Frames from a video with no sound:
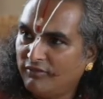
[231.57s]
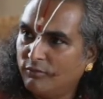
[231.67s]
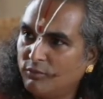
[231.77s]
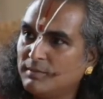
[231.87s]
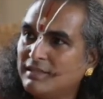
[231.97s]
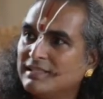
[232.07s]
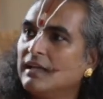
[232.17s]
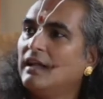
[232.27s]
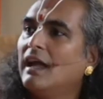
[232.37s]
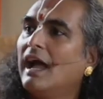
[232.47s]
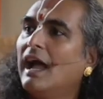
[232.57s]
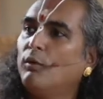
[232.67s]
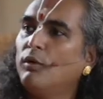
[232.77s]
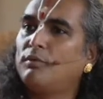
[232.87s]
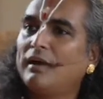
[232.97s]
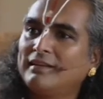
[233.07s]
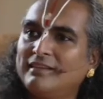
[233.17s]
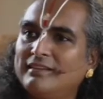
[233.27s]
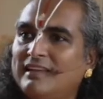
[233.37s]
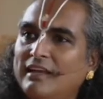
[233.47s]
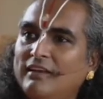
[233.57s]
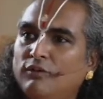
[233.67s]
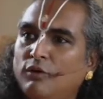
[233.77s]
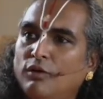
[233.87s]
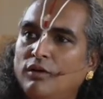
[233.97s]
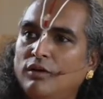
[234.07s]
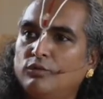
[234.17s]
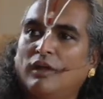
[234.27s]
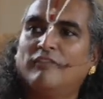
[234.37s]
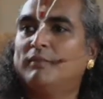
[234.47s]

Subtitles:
which means I will practice that for 12